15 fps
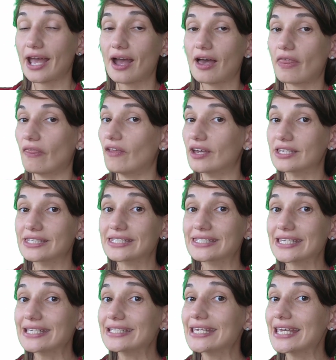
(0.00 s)
The
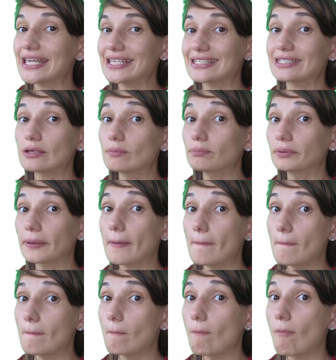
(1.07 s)
city is simply
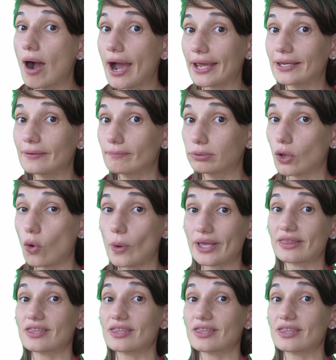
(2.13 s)
mind-blowing.